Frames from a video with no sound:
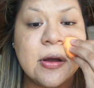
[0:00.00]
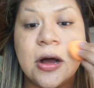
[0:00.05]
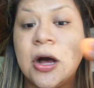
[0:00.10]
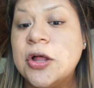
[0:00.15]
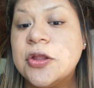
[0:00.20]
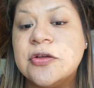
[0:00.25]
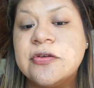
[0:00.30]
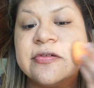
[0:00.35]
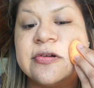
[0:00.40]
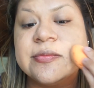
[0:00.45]

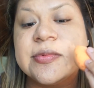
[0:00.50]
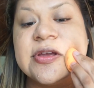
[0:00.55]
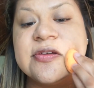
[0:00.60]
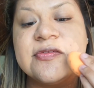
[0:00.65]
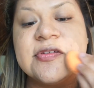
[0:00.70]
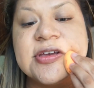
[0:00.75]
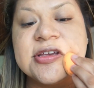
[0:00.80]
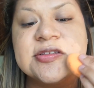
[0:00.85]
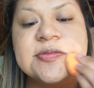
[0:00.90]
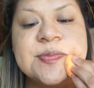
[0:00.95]
all over my
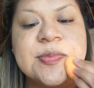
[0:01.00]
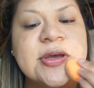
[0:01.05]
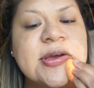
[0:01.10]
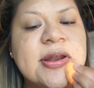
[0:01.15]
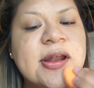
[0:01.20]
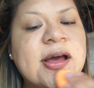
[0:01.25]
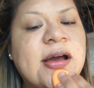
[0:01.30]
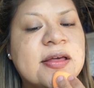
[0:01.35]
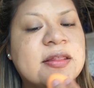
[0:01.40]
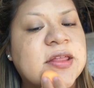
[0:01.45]
face,
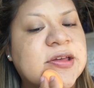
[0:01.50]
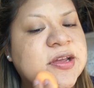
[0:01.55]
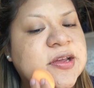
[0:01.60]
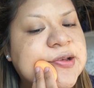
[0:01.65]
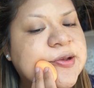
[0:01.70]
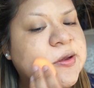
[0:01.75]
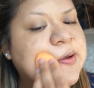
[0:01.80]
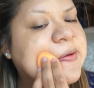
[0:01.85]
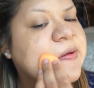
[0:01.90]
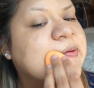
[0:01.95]
but I
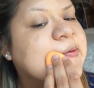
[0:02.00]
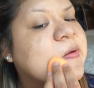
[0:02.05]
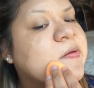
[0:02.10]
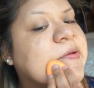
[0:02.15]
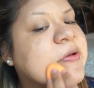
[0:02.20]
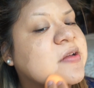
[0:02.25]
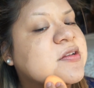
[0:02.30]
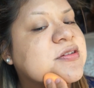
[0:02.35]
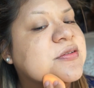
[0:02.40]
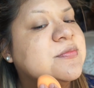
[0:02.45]
like
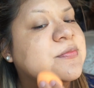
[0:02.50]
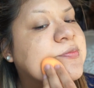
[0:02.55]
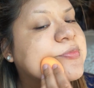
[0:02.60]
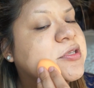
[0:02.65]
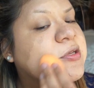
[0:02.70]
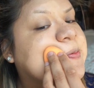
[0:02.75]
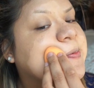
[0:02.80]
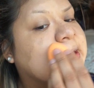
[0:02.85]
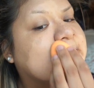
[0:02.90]
to